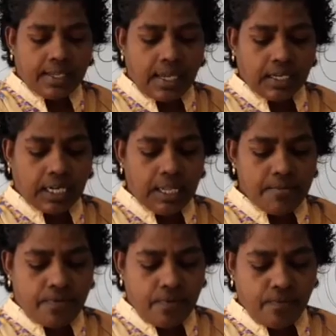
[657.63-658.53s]
a
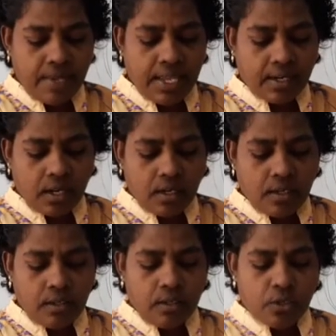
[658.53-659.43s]
cliff where
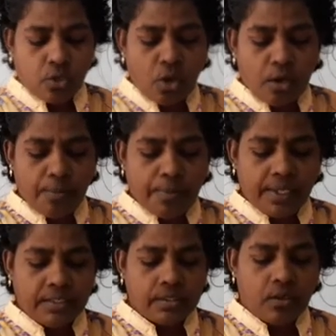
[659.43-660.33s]
a drop
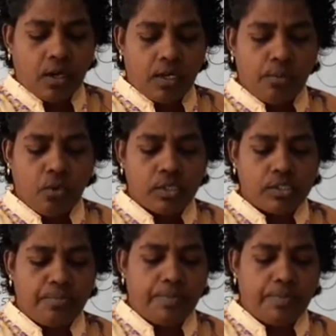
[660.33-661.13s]
is almost